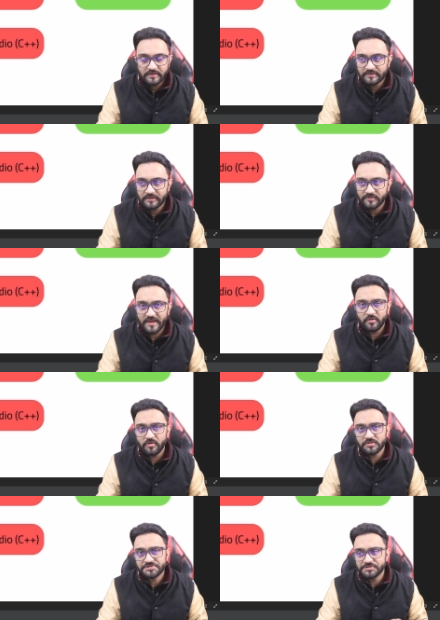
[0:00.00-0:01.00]
Now that
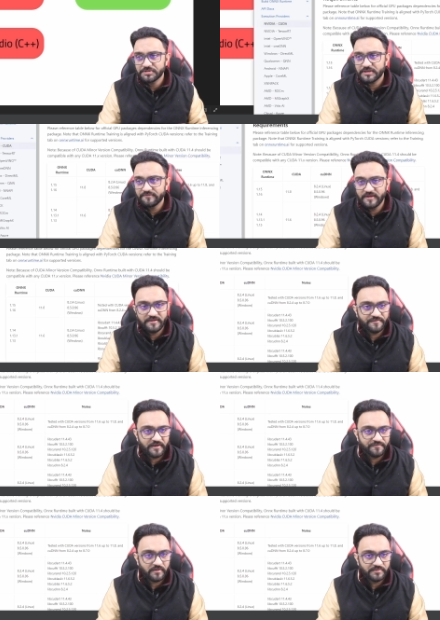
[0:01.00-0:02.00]
also you can
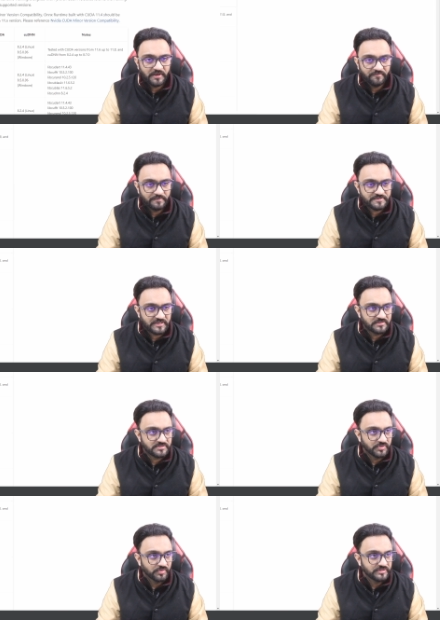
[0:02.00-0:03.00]
verify from their website.
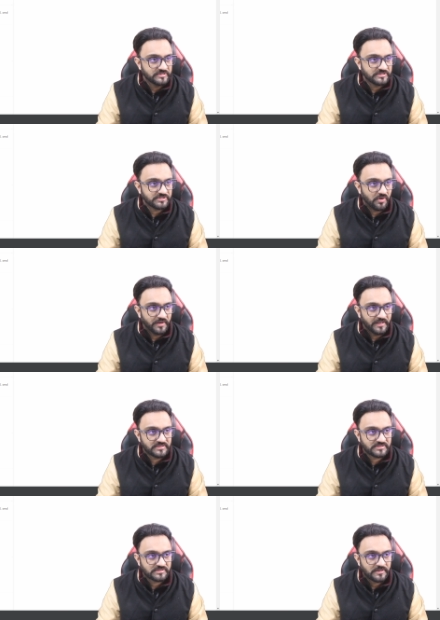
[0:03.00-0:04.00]
So this is
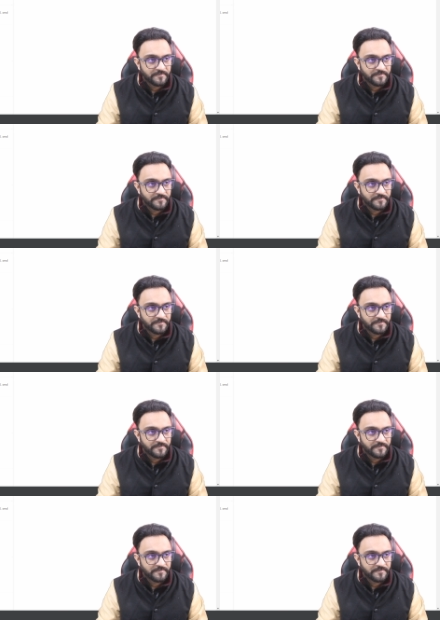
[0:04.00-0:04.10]
ONX,